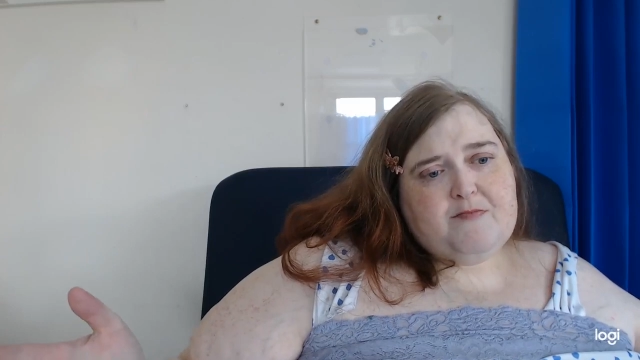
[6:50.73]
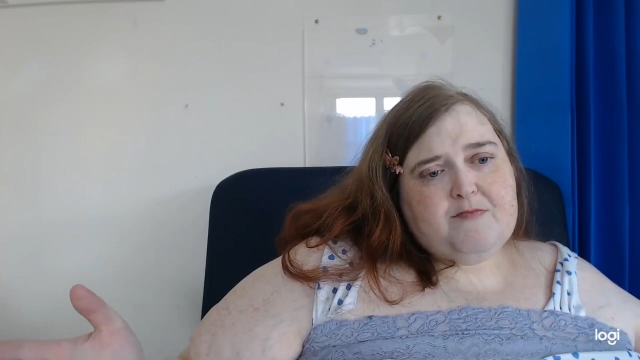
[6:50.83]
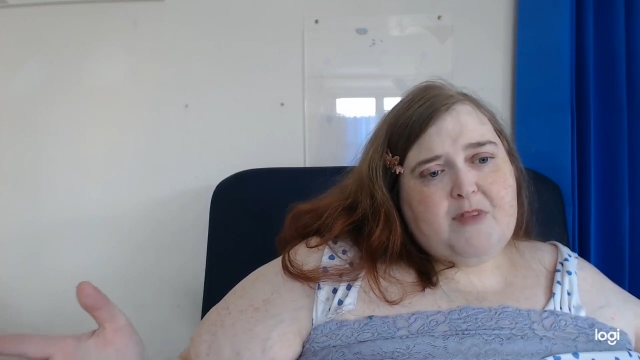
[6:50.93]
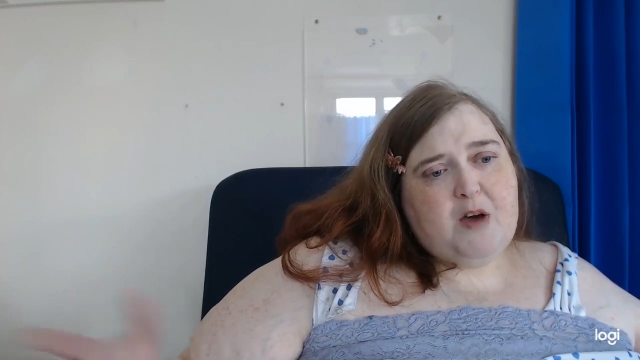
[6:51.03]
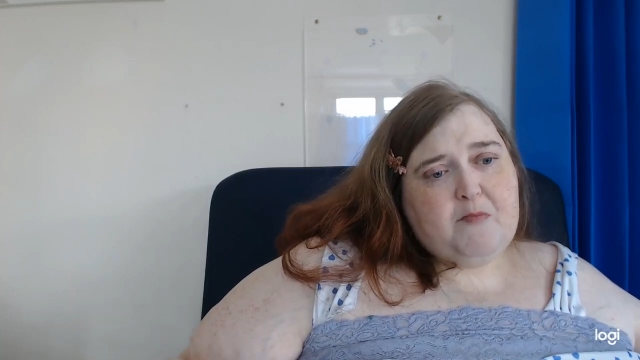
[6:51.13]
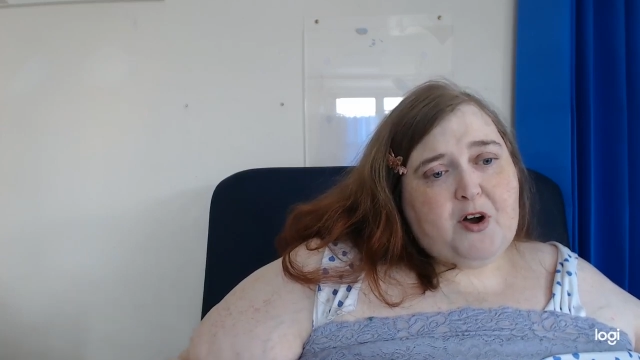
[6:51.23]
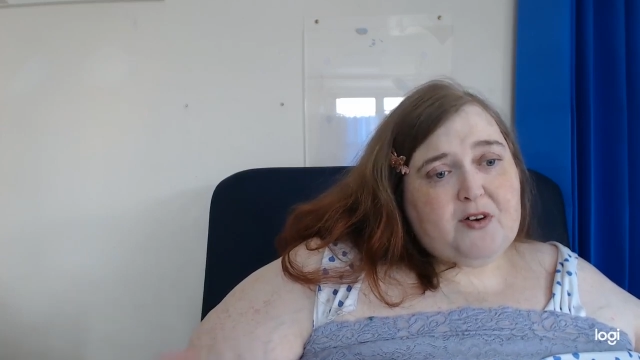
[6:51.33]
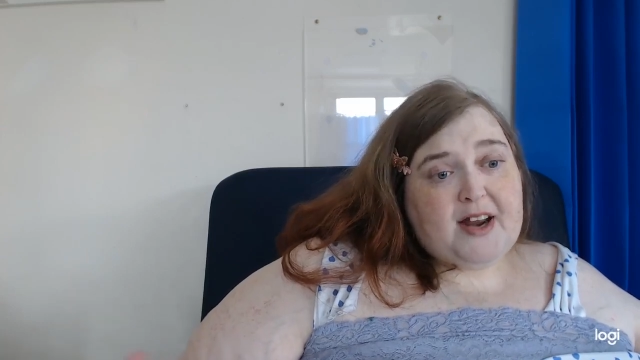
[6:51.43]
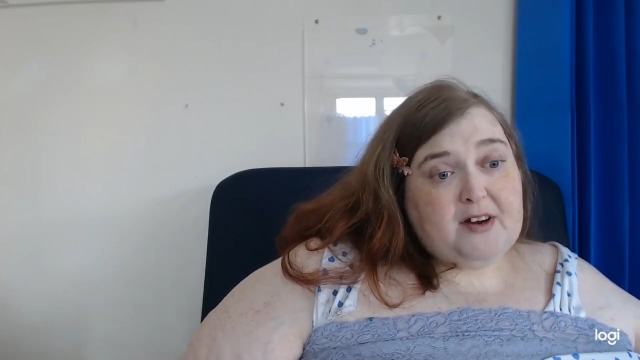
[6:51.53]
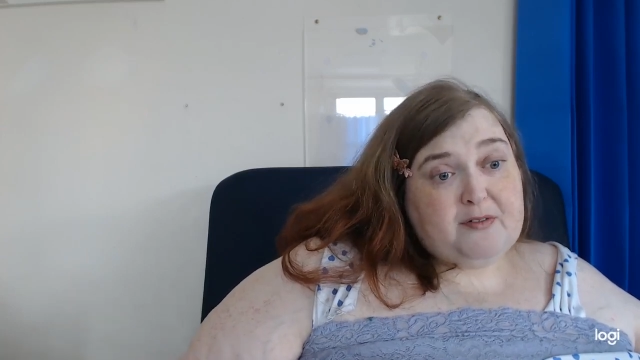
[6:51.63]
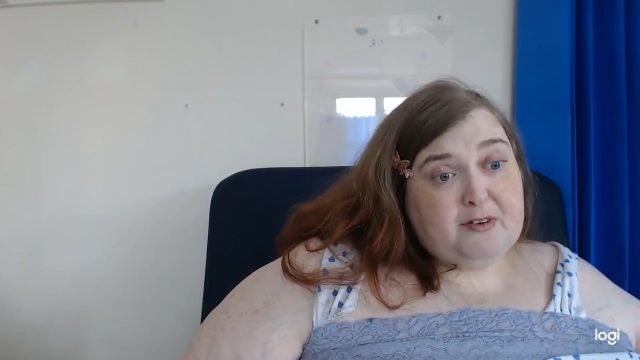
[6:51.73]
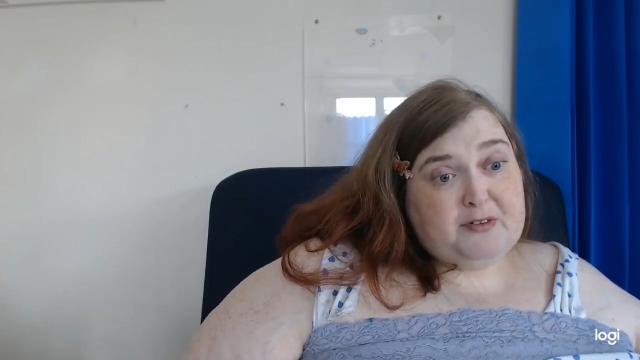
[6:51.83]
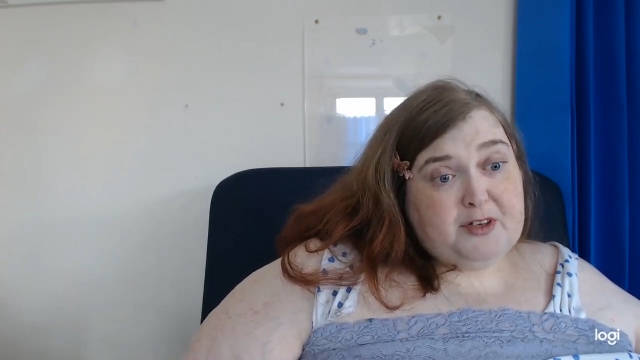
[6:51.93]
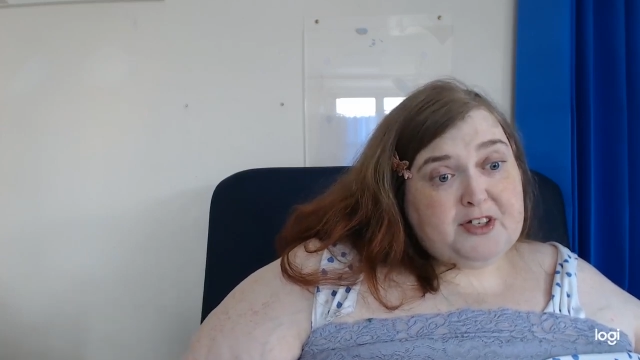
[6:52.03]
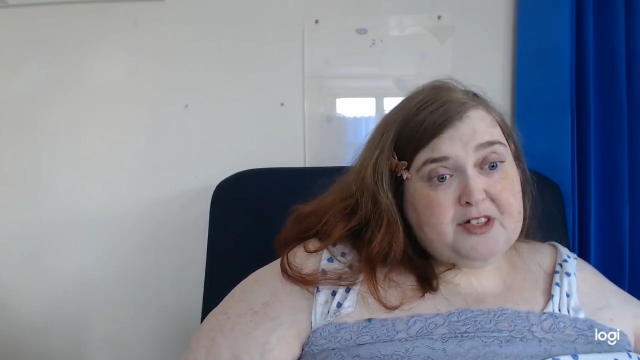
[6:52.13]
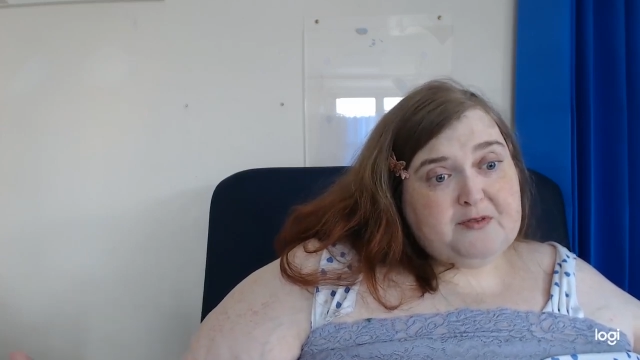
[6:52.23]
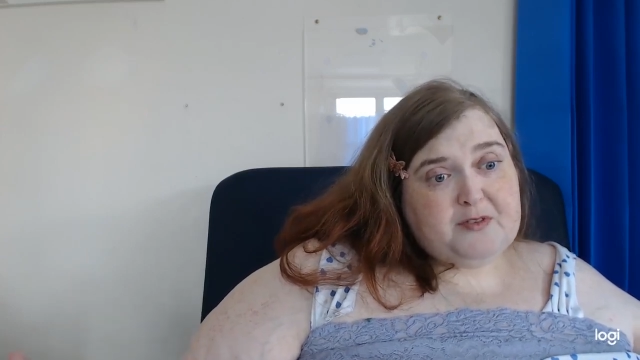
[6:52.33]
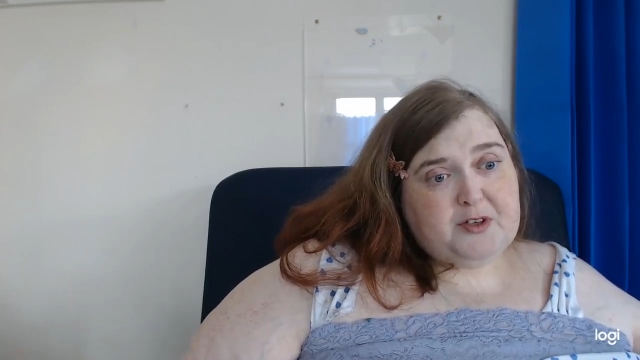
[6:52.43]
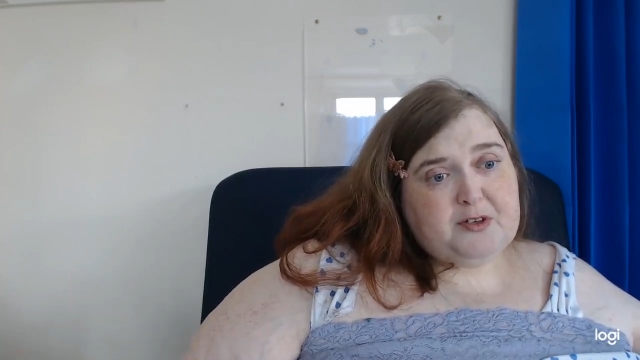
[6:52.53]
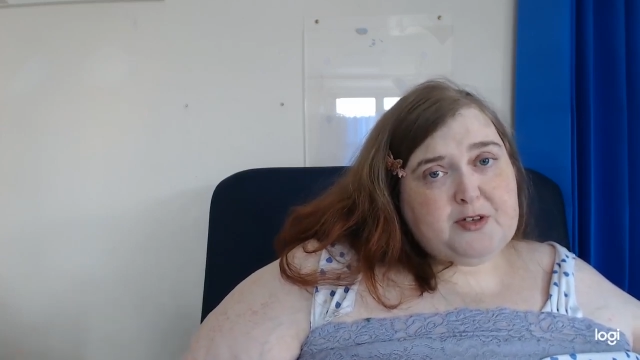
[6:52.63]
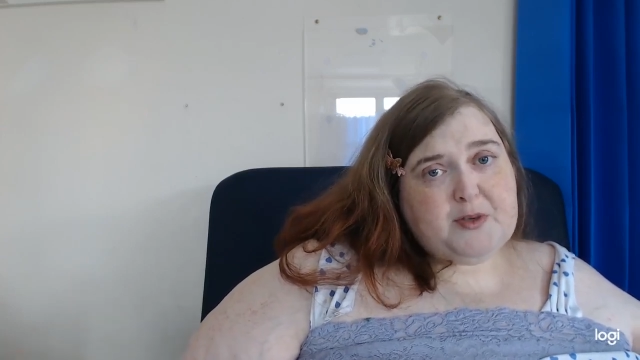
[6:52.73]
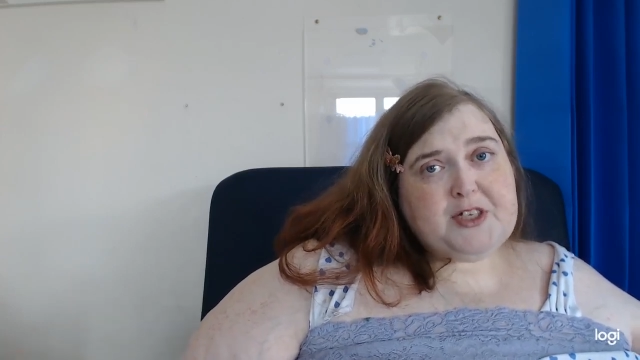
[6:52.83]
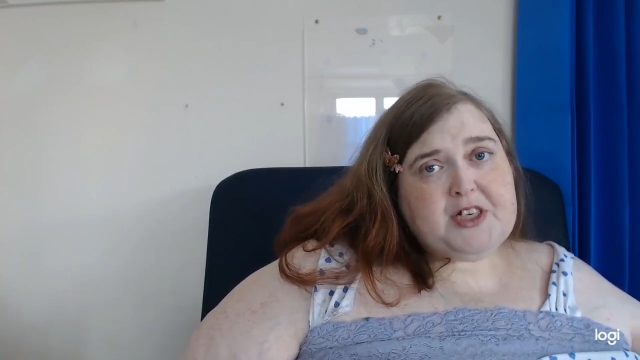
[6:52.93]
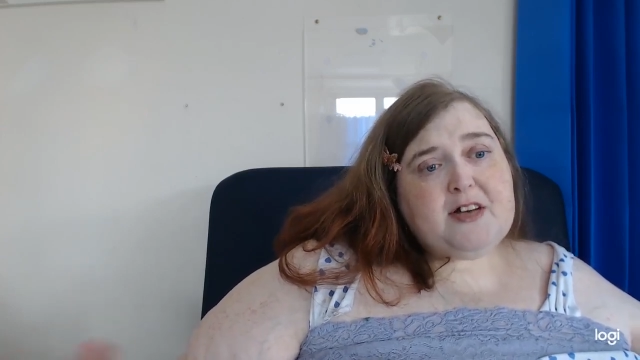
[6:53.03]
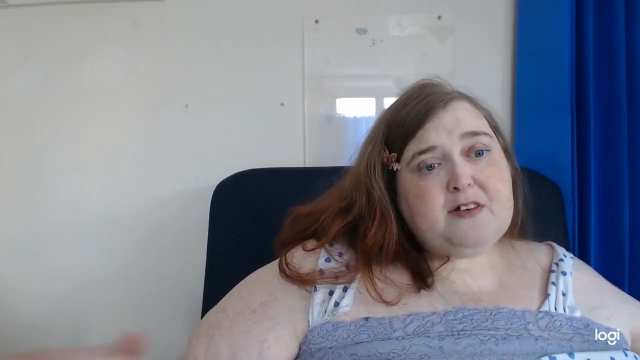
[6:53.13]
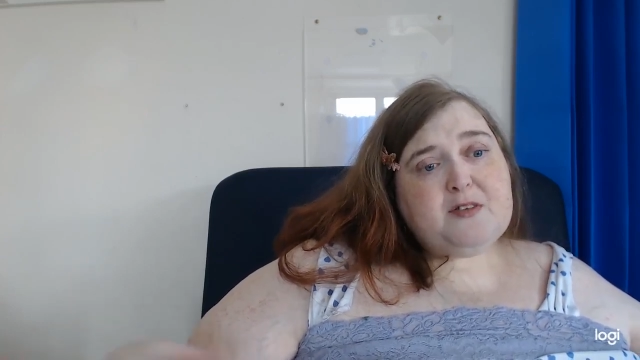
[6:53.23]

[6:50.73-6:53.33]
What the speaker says: a moderator for a few Twitch channels,